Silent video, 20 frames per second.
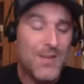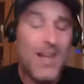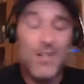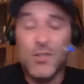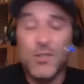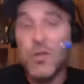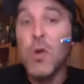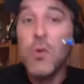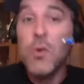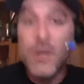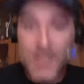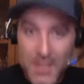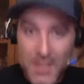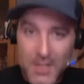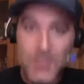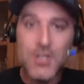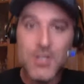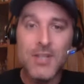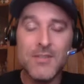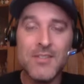two
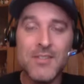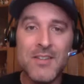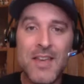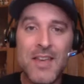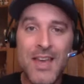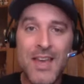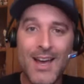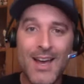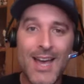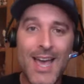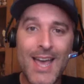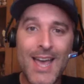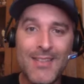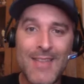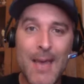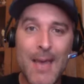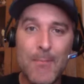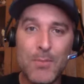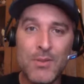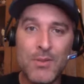additions uh, at that
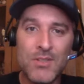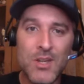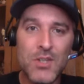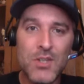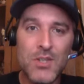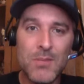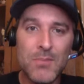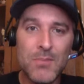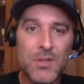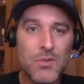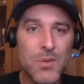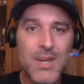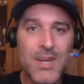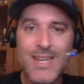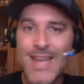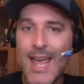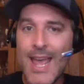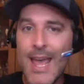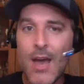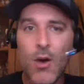position between
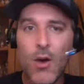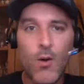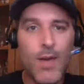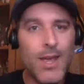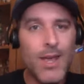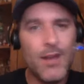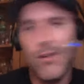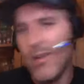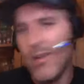now and